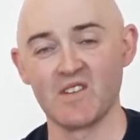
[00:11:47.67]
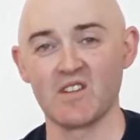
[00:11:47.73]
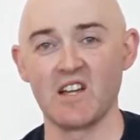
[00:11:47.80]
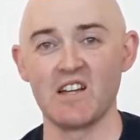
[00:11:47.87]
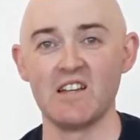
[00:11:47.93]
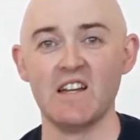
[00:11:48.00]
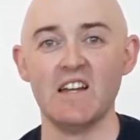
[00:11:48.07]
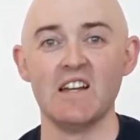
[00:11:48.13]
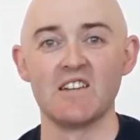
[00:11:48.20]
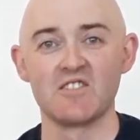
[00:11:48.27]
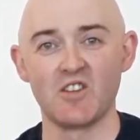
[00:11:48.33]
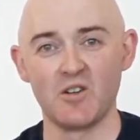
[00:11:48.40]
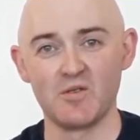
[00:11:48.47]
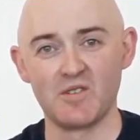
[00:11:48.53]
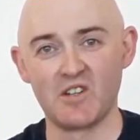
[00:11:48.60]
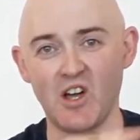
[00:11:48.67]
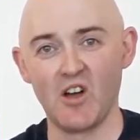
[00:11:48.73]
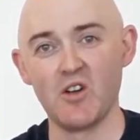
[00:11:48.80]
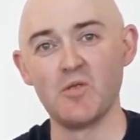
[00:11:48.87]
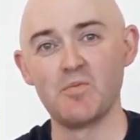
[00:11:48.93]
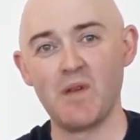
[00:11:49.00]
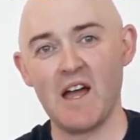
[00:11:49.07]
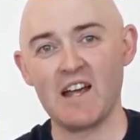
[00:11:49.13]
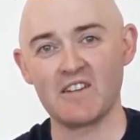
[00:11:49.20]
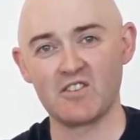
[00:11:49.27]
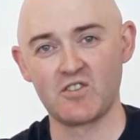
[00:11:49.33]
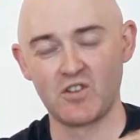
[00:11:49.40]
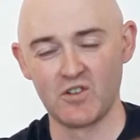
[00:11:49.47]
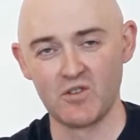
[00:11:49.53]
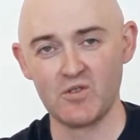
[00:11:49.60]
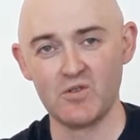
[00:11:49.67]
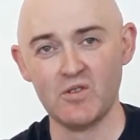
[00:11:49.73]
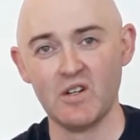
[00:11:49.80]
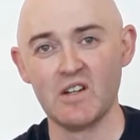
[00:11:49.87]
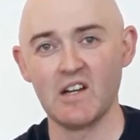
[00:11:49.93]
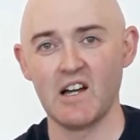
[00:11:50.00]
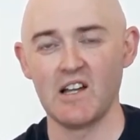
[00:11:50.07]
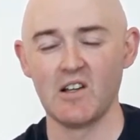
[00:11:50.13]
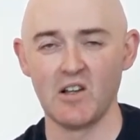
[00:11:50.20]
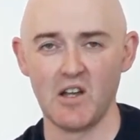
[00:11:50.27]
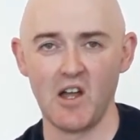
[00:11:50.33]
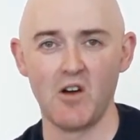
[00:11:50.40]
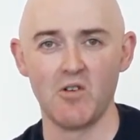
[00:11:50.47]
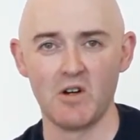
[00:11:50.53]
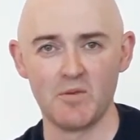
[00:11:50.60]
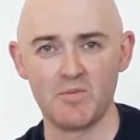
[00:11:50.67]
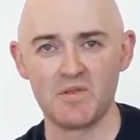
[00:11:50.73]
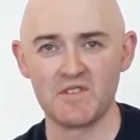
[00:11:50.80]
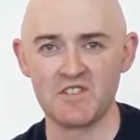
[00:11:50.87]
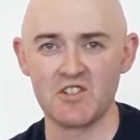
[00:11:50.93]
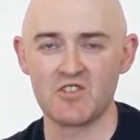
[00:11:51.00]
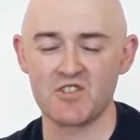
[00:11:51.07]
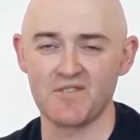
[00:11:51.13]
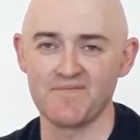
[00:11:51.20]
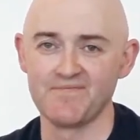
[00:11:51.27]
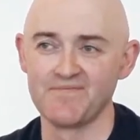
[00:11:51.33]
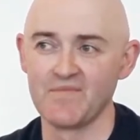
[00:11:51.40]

Okay, so go back to a lower position.